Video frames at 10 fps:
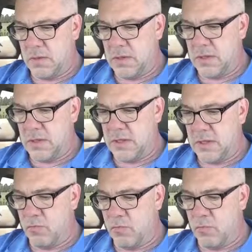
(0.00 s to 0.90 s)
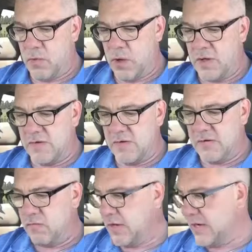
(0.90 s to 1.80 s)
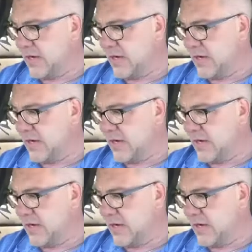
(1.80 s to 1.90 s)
like honestly, right